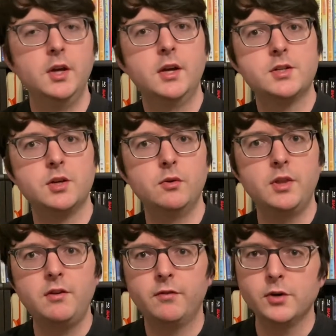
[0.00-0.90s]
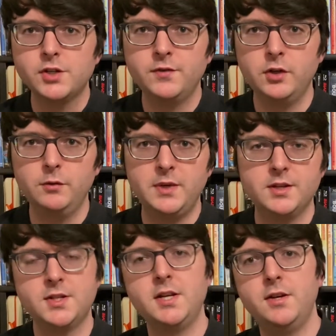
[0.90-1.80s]
So the first film
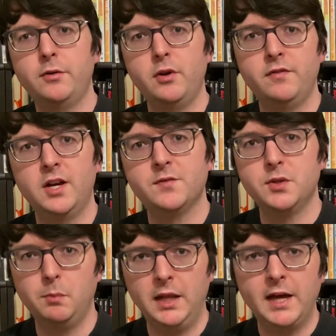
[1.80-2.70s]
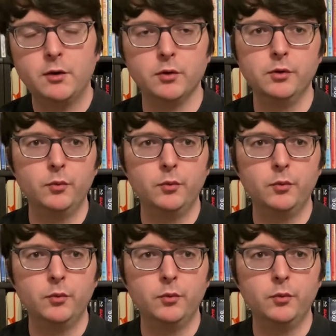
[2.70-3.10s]
is 1935's The Black Room,